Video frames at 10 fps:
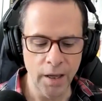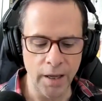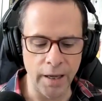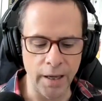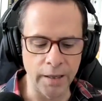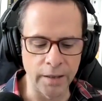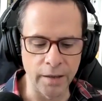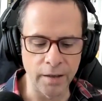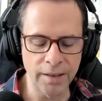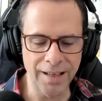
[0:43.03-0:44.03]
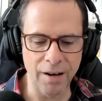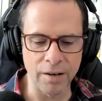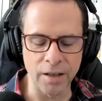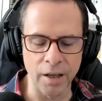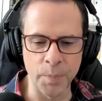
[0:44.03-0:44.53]
And,
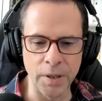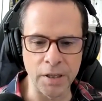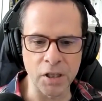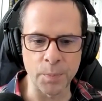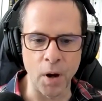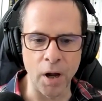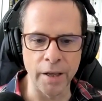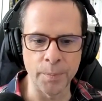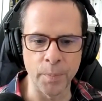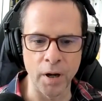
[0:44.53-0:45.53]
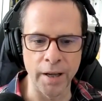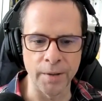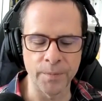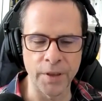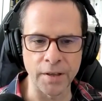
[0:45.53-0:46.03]
I'd been inspired
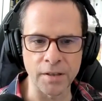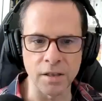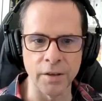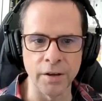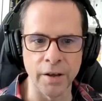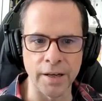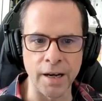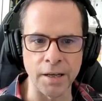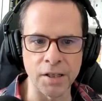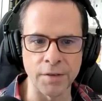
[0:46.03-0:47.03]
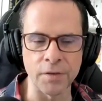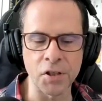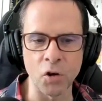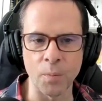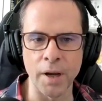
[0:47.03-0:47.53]
by things like the 1987
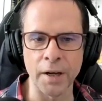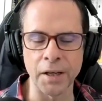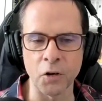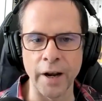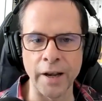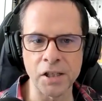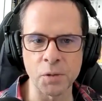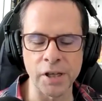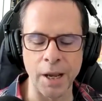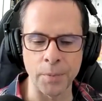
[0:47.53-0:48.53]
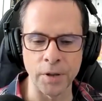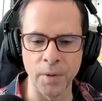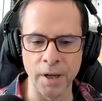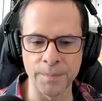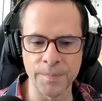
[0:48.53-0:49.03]
stock market crash, which happened in
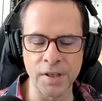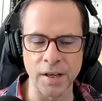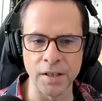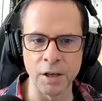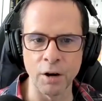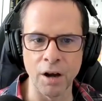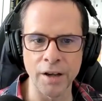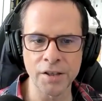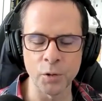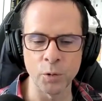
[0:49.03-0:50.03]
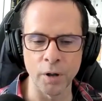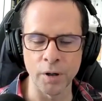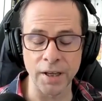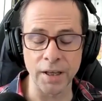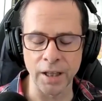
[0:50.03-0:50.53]
my second
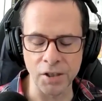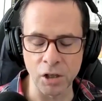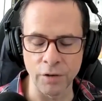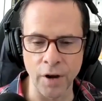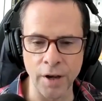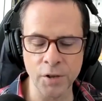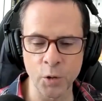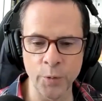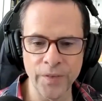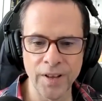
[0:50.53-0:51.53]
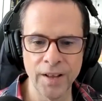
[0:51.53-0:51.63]
last year of high school,